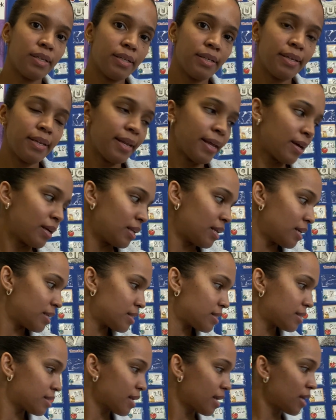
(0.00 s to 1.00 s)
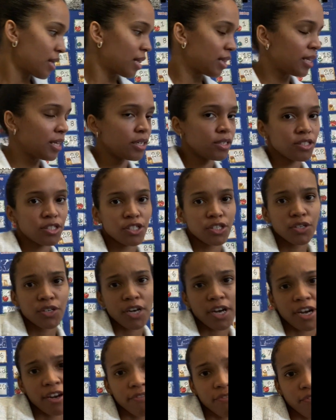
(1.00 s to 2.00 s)
Now let's say hello
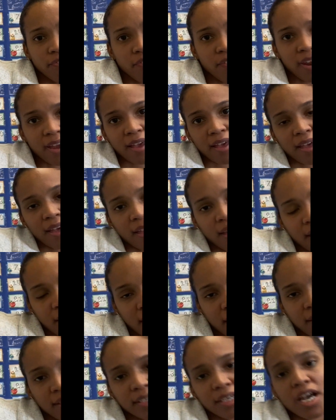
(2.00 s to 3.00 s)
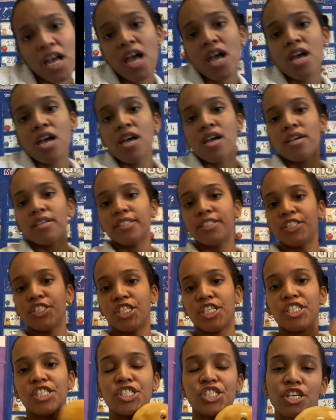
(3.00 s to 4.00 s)
to our friend,
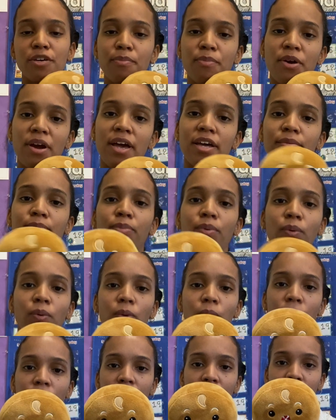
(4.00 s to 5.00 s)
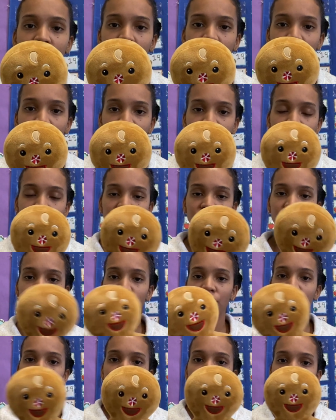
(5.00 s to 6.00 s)
Gingerbread Boy.
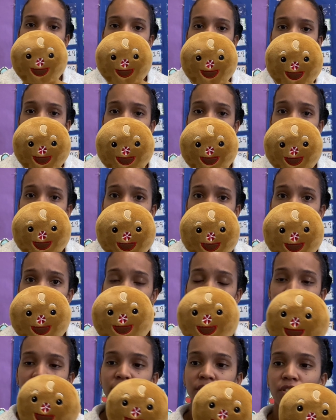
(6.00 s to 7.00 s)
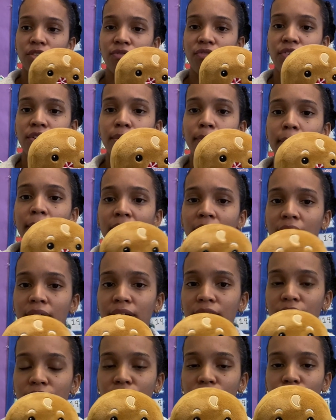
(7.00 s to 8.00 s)
Gingerbread Boy wants to
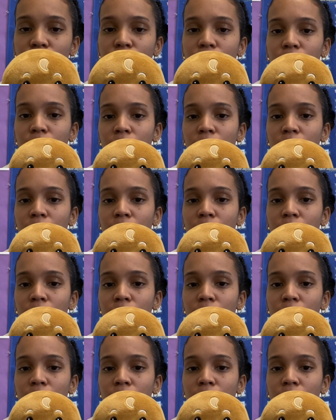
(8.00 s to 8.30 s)
remind you